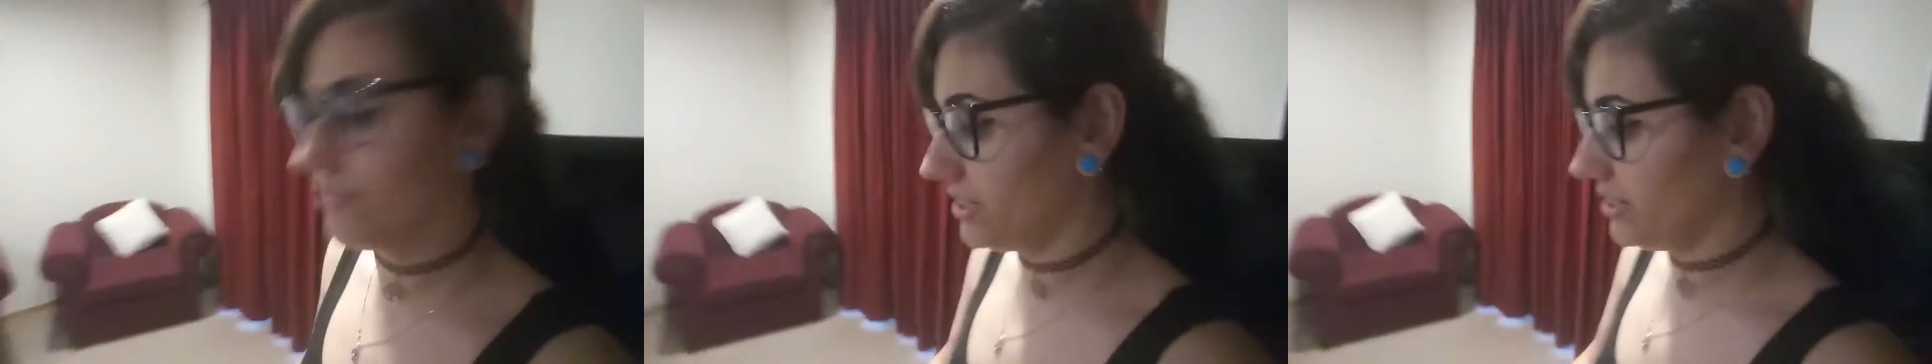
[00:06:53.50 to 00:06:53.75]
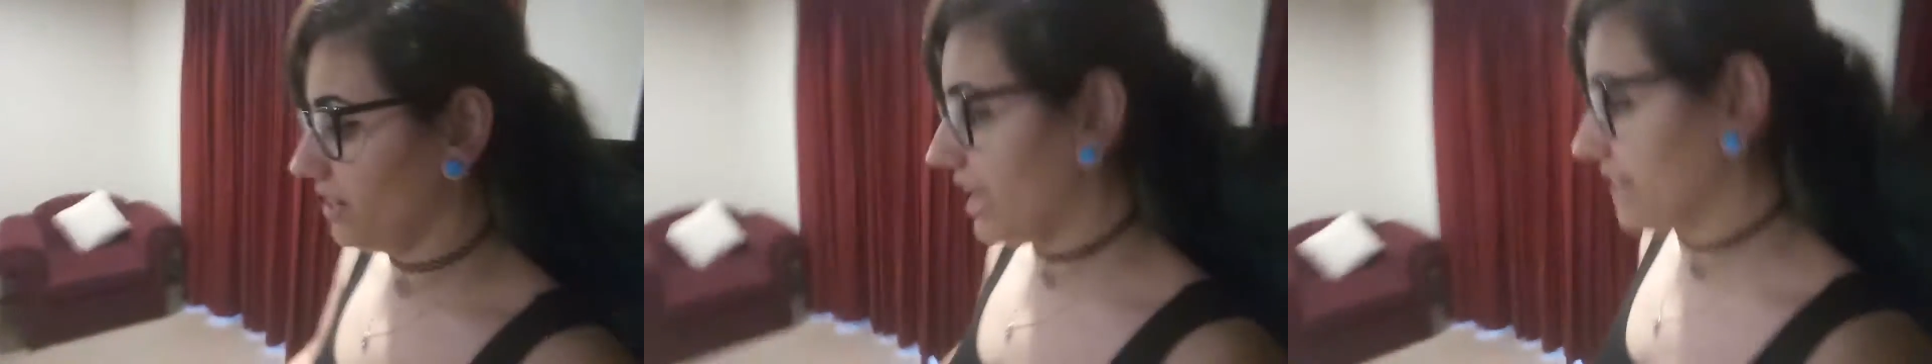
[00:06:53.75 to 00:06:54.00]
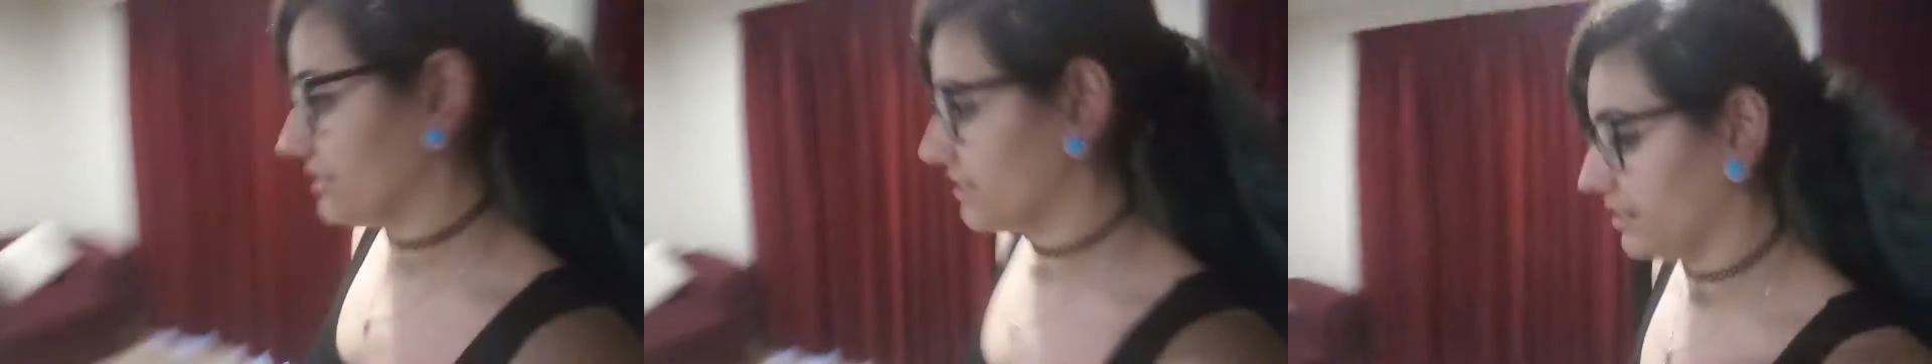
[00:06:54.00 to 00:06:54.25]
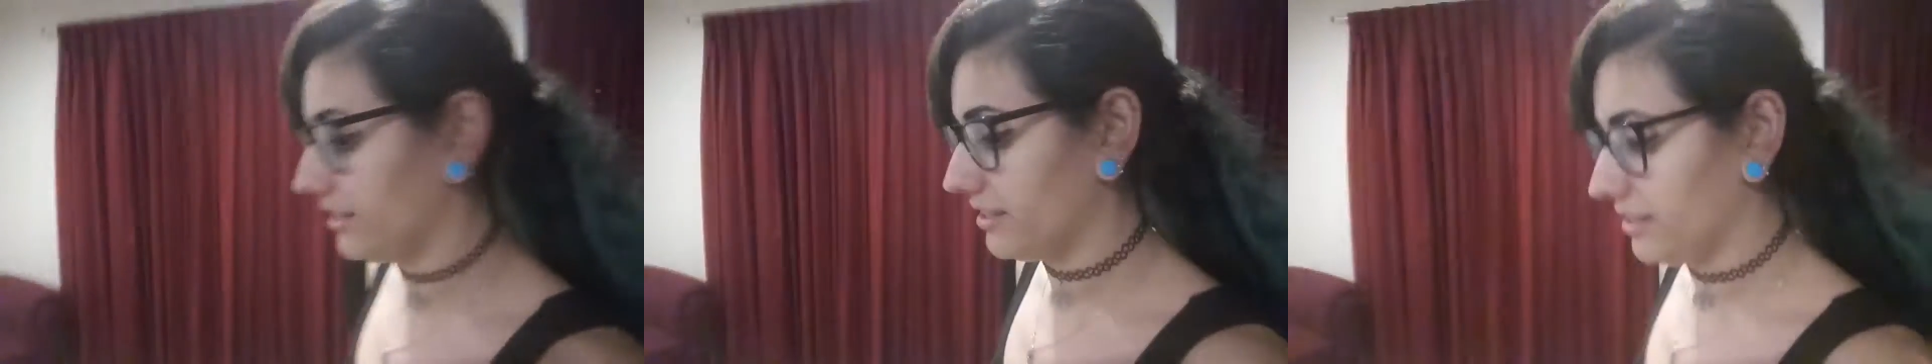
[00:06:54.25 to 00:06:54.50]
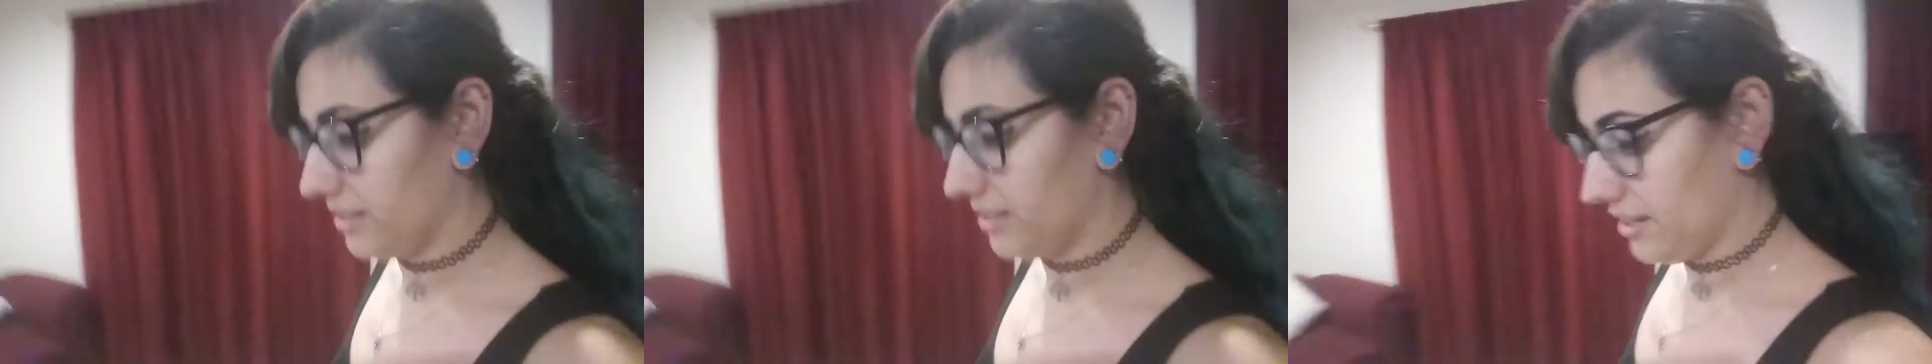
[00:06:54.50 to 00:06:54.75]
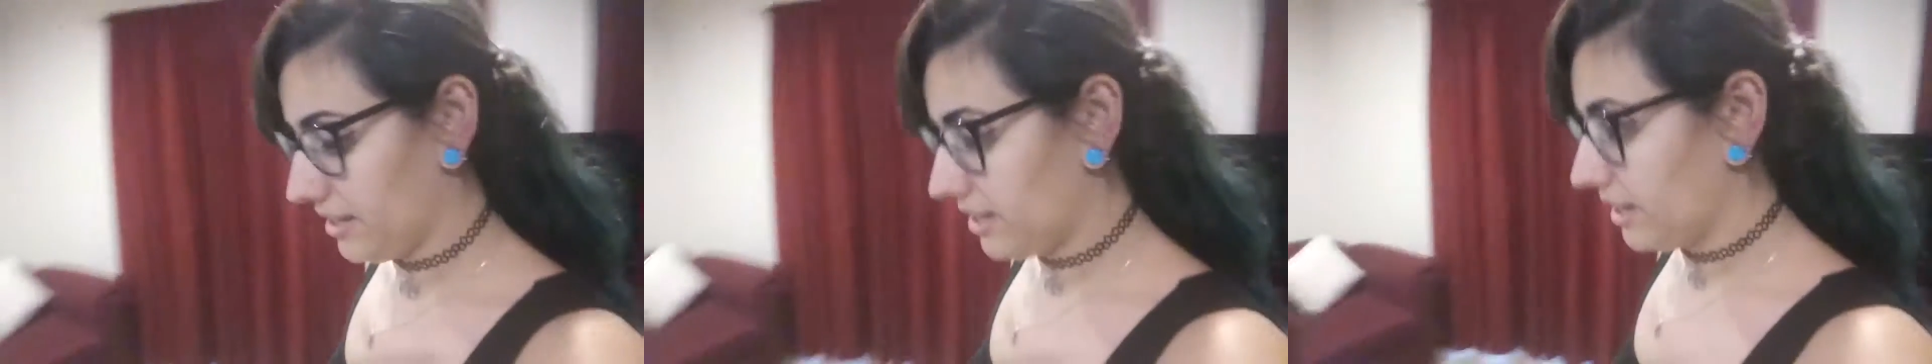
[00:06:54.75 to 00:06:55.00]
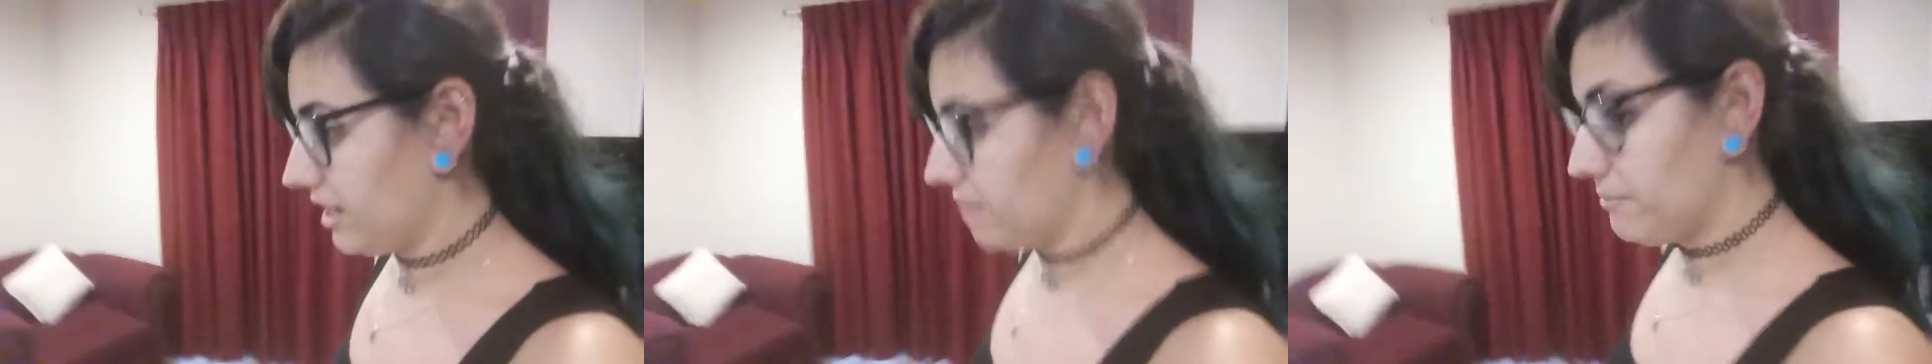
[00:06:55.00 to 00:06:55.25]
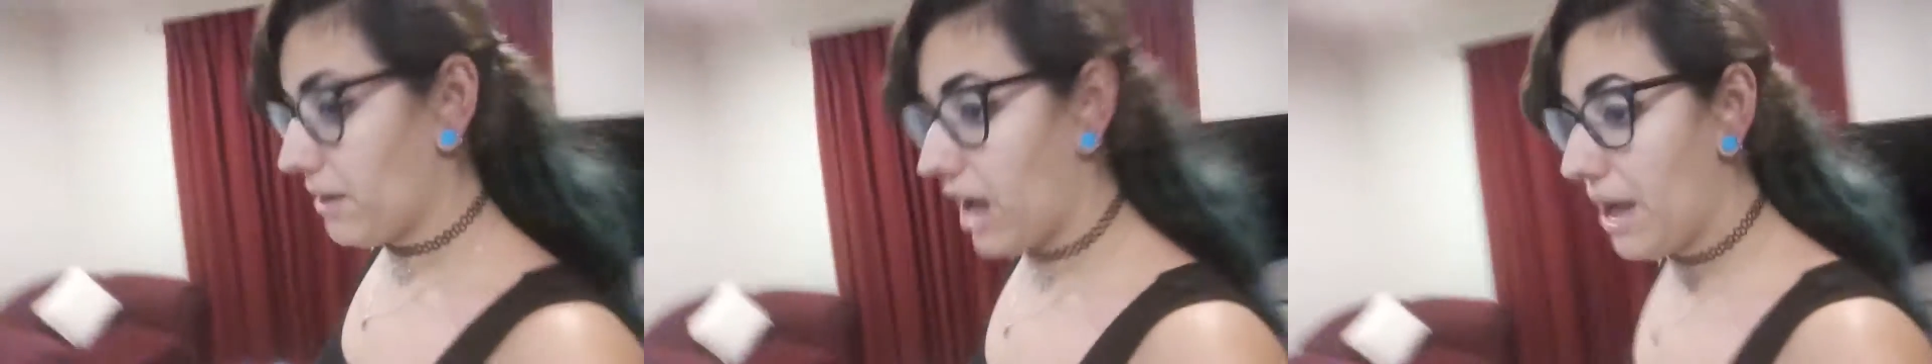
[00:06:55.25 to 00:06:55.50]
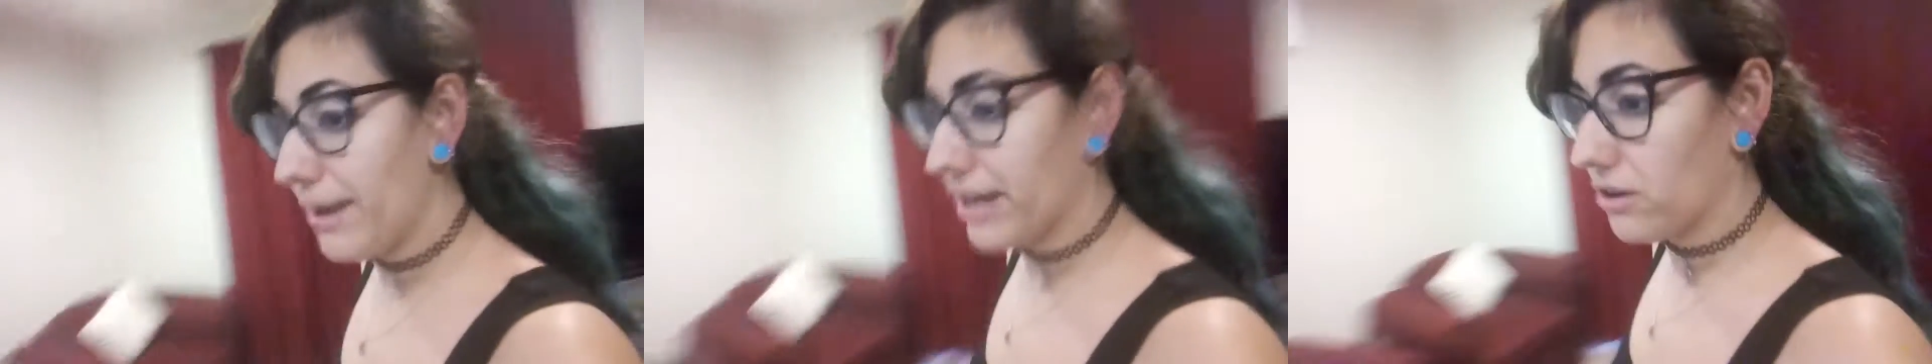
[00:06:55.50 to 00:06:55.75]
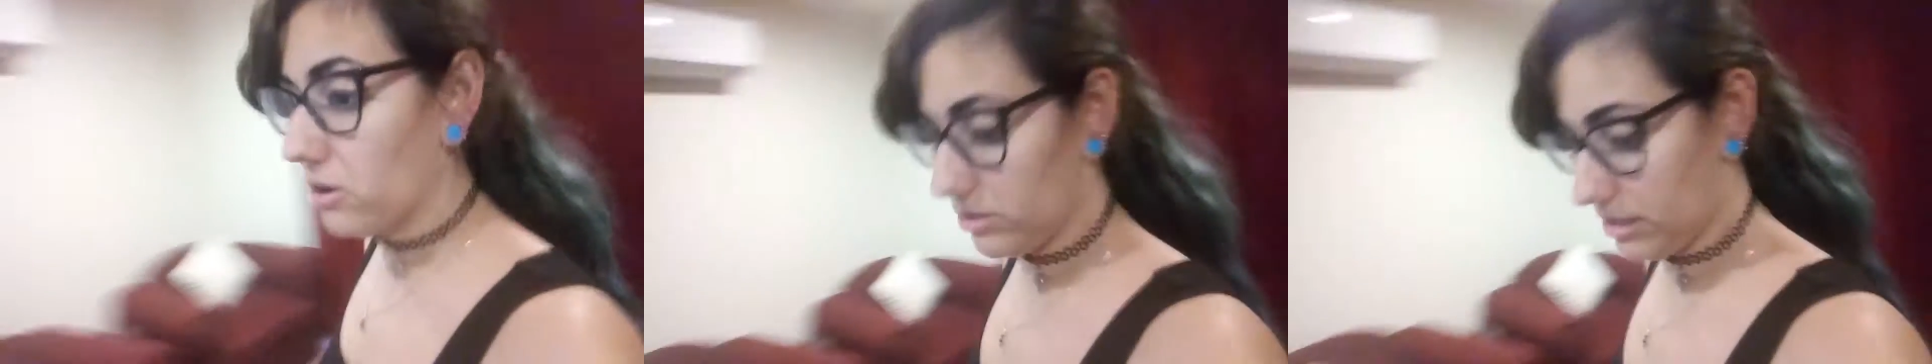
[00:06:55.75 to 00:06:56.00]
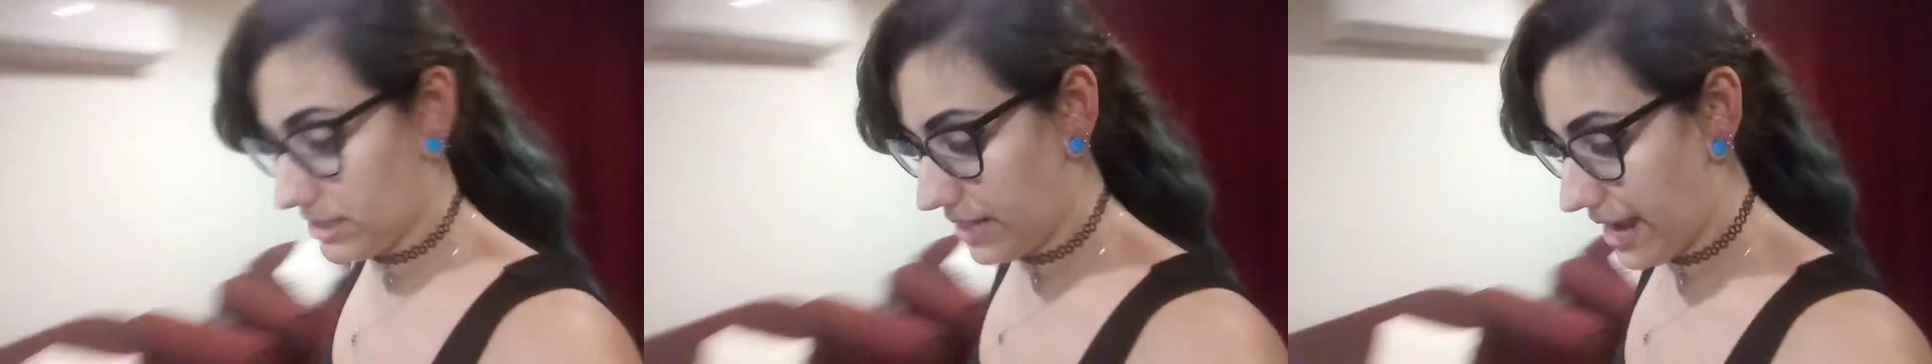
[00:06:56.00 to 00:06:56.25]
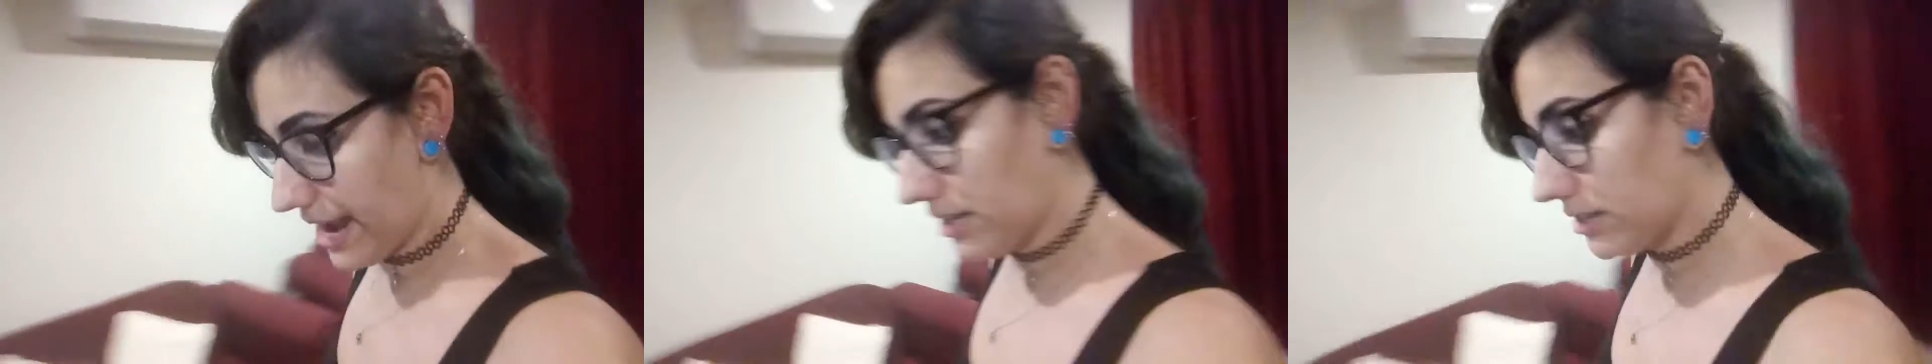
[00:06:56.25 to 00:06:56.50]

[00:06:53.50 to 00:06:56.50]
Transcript: for the night. I might call it a day,